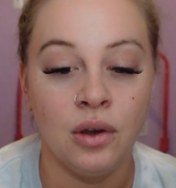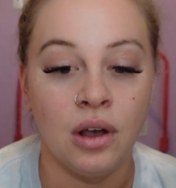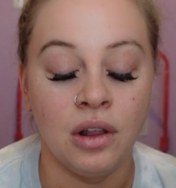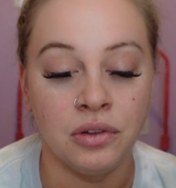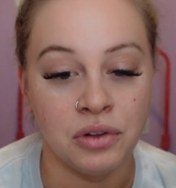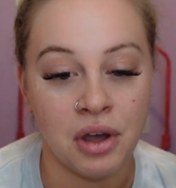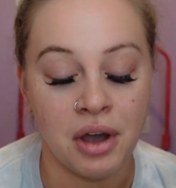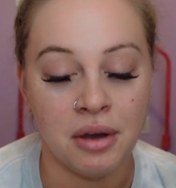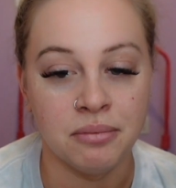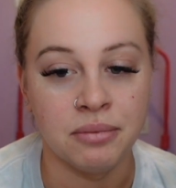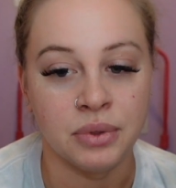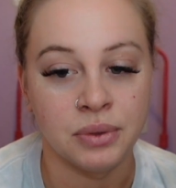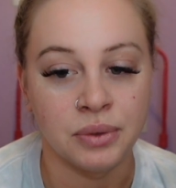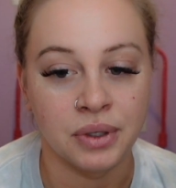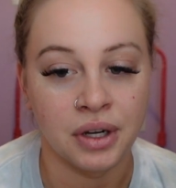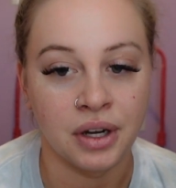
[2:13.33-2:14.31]
a lot
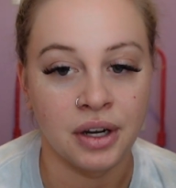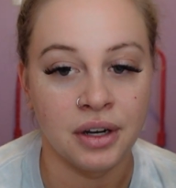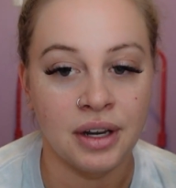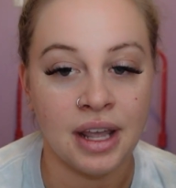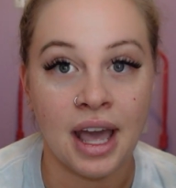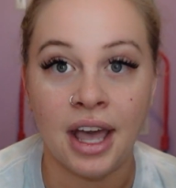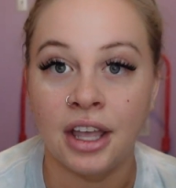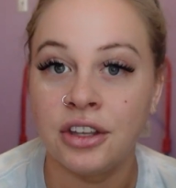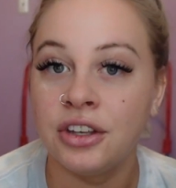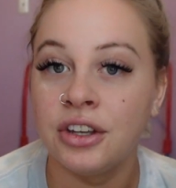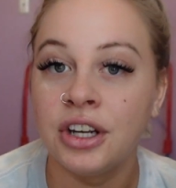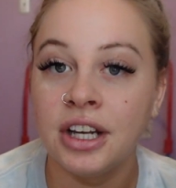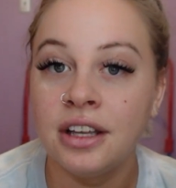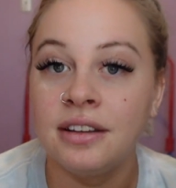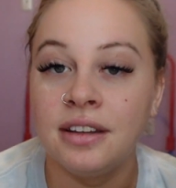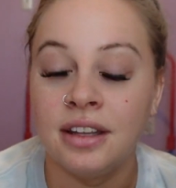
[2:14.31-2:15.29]
more
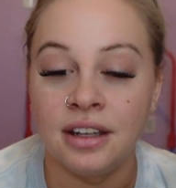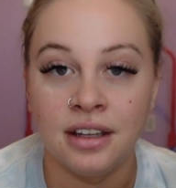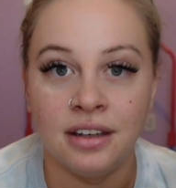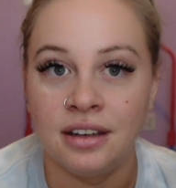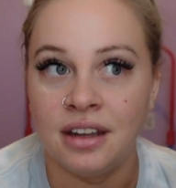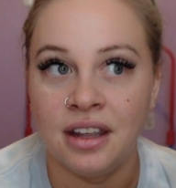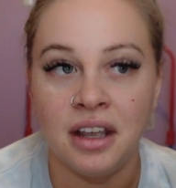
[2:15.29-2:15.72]
accurate than